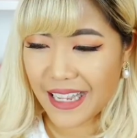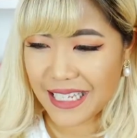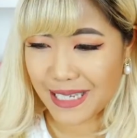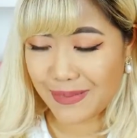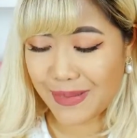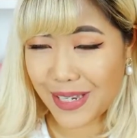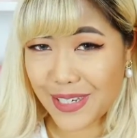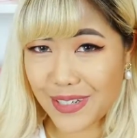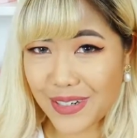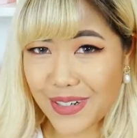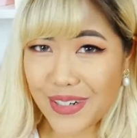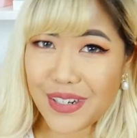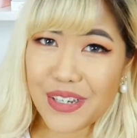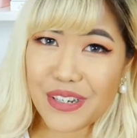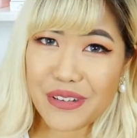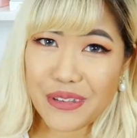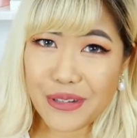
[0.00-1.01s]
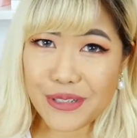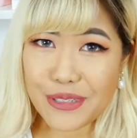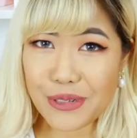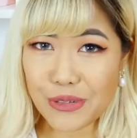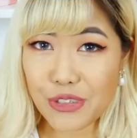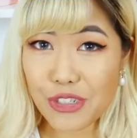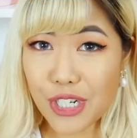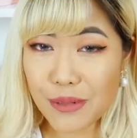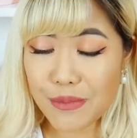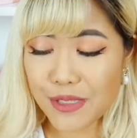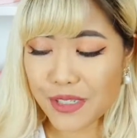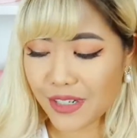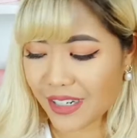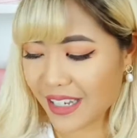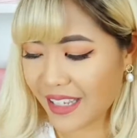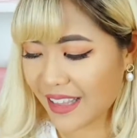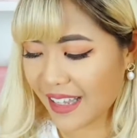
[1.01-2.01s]
to make sure, you know, there's no germs or
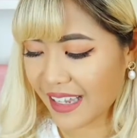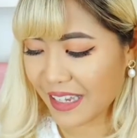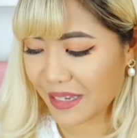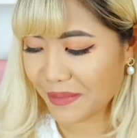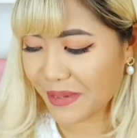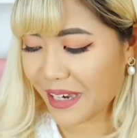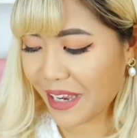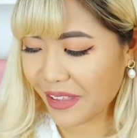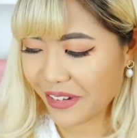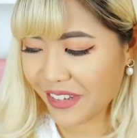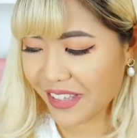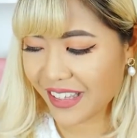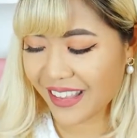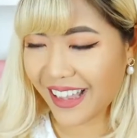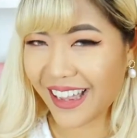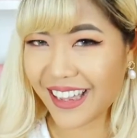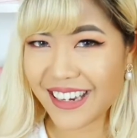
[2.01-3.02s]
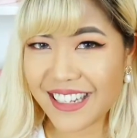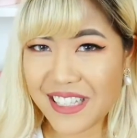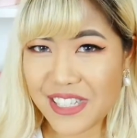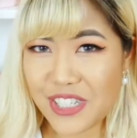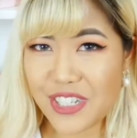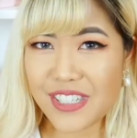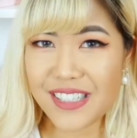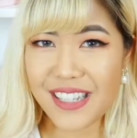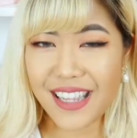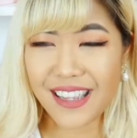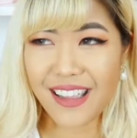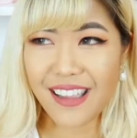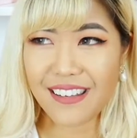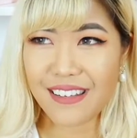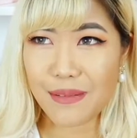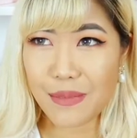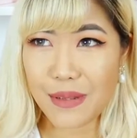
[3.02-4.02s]
anything. But other than that, it's just like
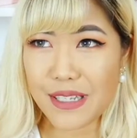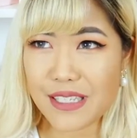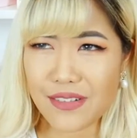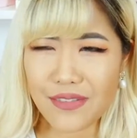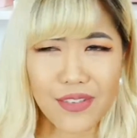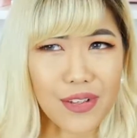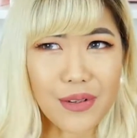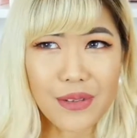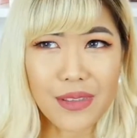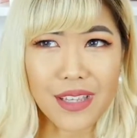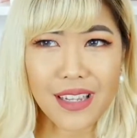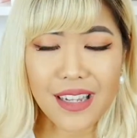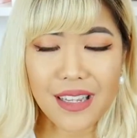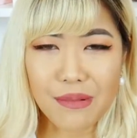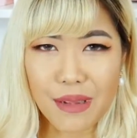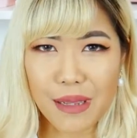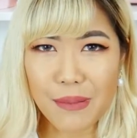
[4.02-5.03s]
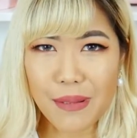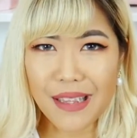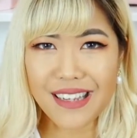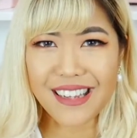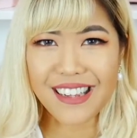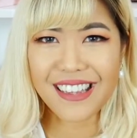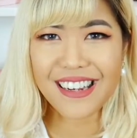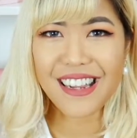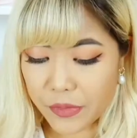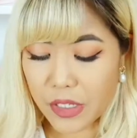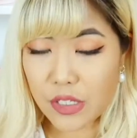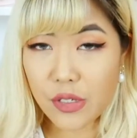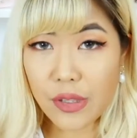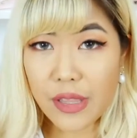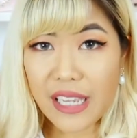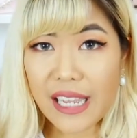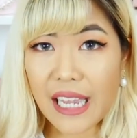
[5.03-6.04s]
any piece of clothing in my opinion.
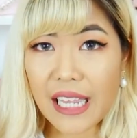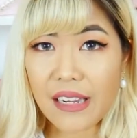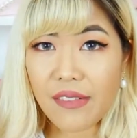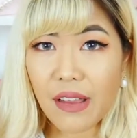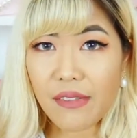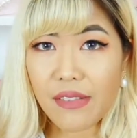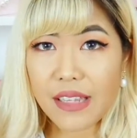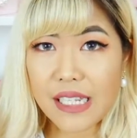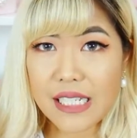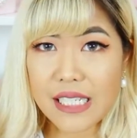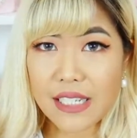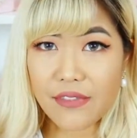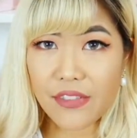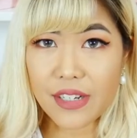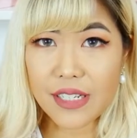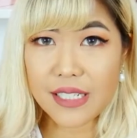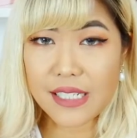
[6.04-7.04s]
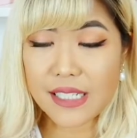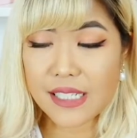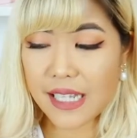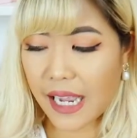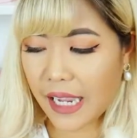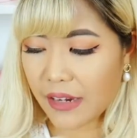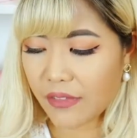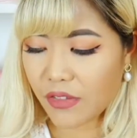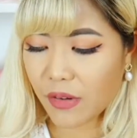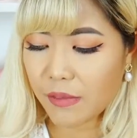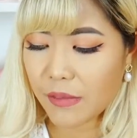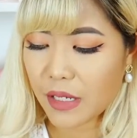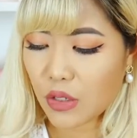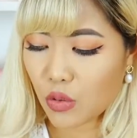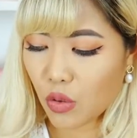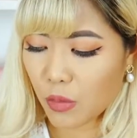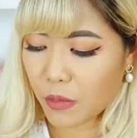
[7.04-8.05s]
So they kind of have like a different design from
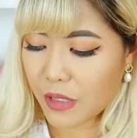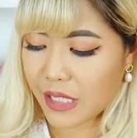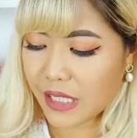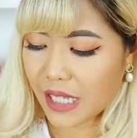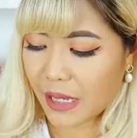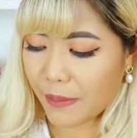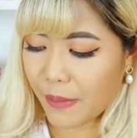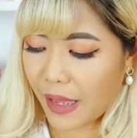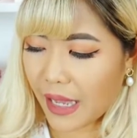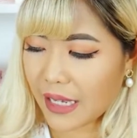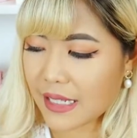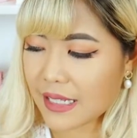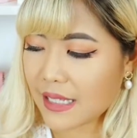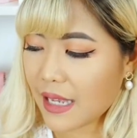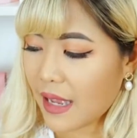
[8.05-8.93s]
the normal sling bags